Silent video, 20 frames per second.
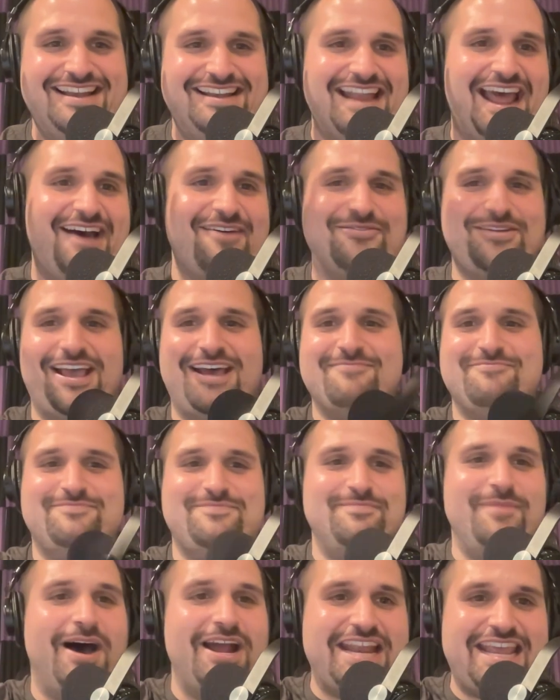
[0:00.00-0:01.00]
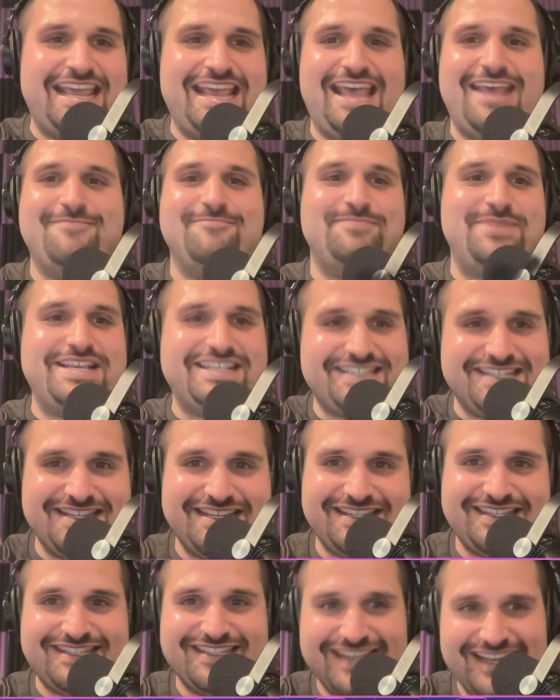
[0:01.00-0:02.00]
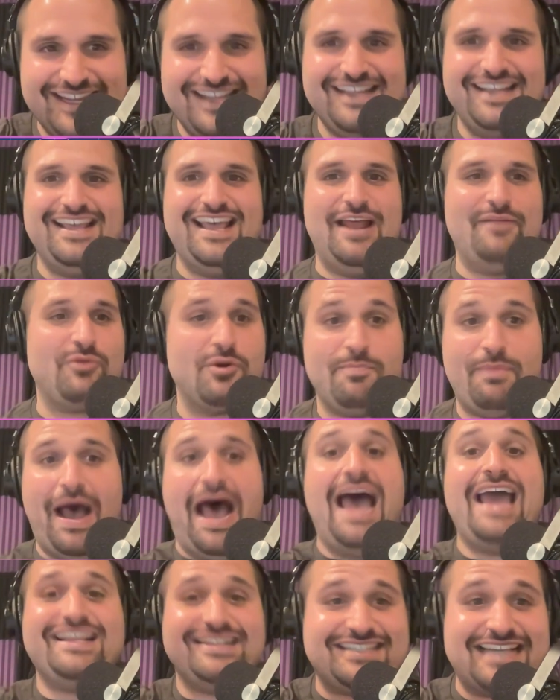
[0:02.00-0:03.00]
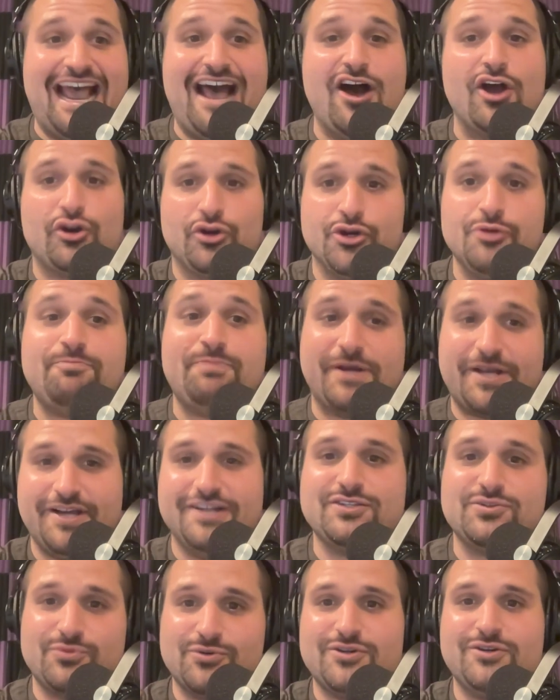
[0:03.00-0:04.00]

now we got money and business, and we're buying Tal Group because we're